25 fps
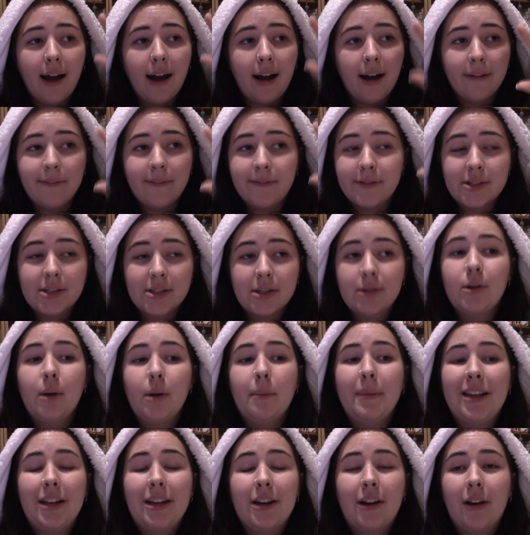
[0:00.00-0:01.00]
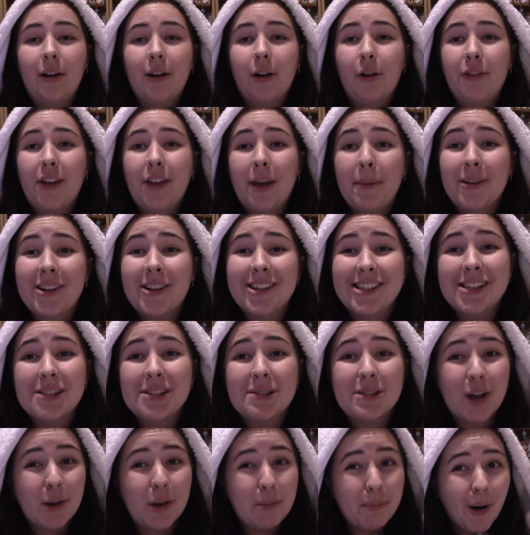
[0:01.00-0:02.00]
I've still not met an Olaf yet because he's
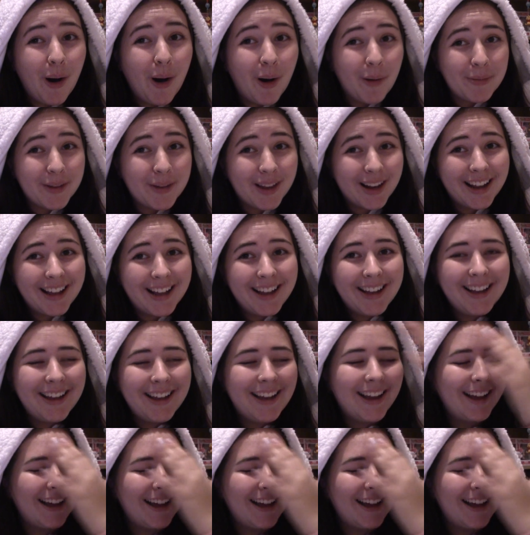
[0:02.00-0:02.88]
so popular.